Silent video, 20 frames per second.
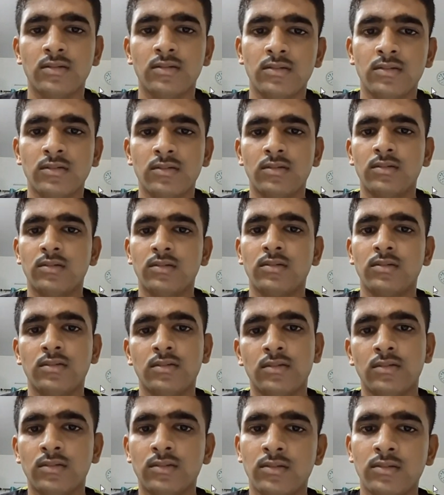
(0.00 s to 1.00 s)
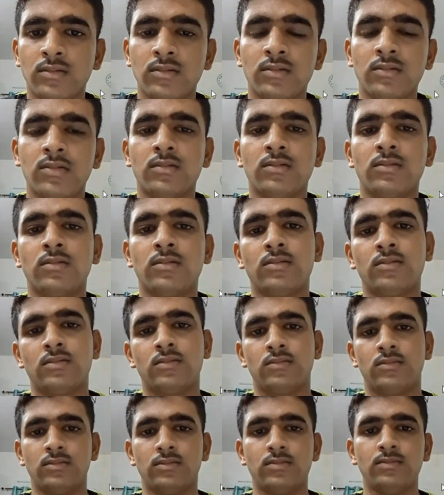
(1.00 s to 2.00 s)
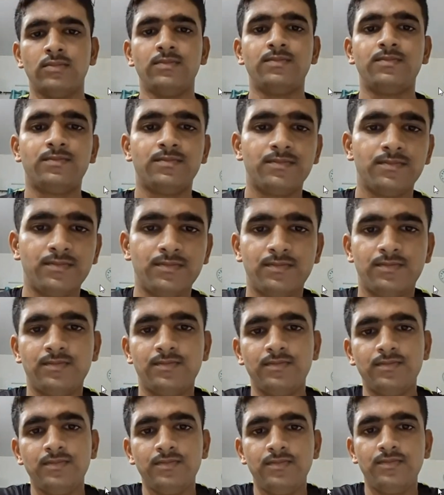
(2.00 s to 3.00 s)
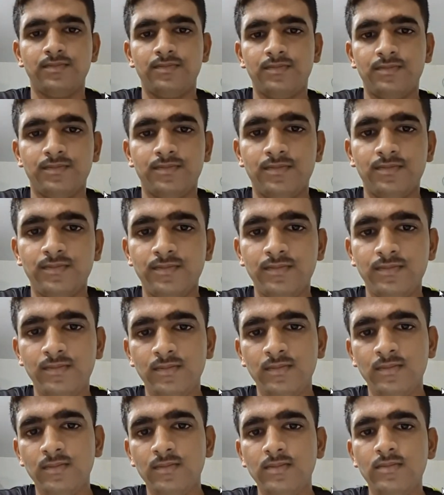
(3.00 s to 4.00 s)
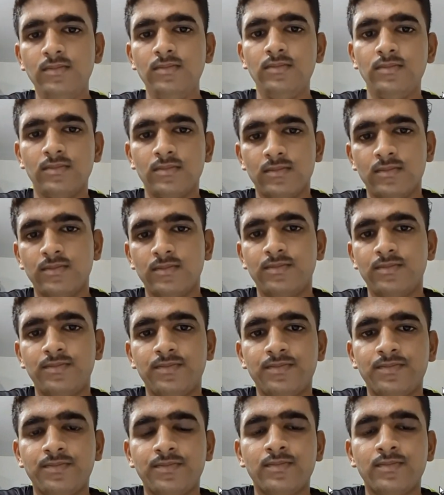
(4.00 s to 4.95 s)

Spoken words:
(no one is talking)